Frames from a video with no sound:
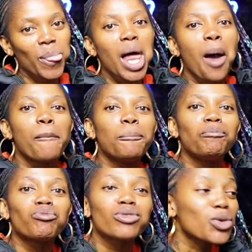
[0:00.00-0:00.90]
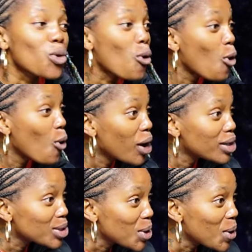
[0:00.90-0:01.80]
Who
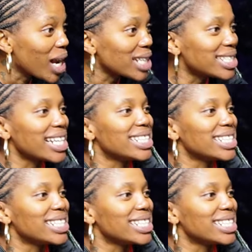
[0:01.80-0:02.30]
is you that said